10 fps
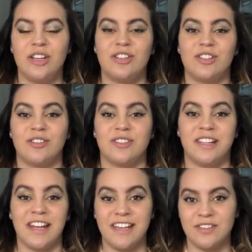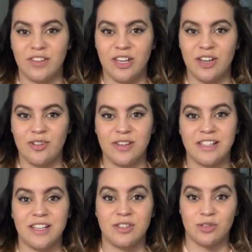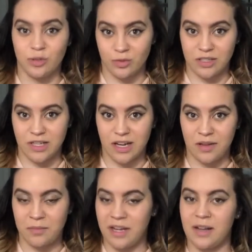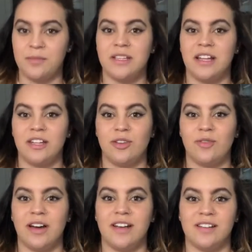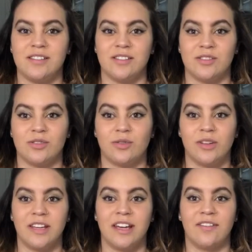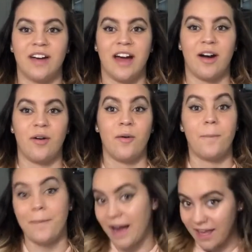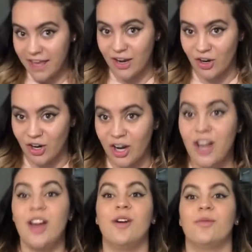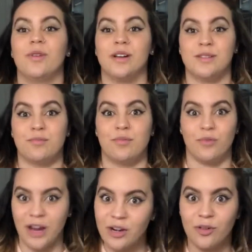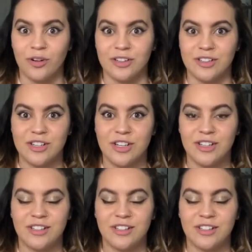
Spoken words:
So today's video is a story time and I'm telling you guys the story of how my hair was bright orange.